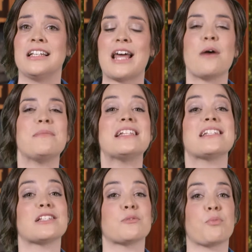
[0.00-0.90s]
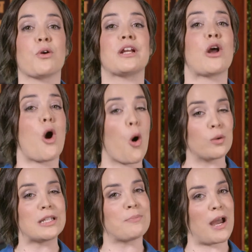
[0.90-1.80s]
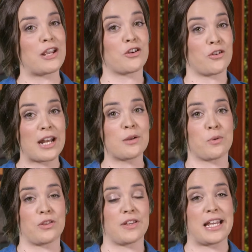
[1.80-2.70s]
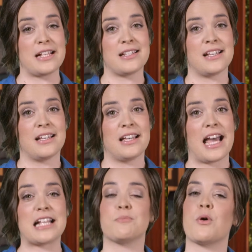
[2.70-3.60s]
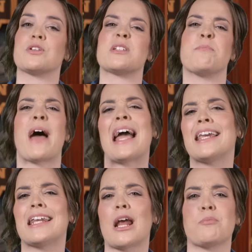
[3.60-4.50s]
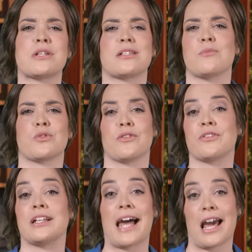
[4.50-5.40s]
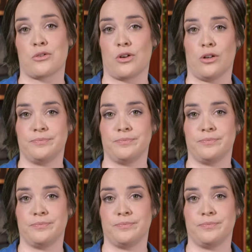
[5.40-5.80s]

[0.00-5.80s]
That means it's supported only by your creditworthiness, as opposed to backing it up with some sort of collateral.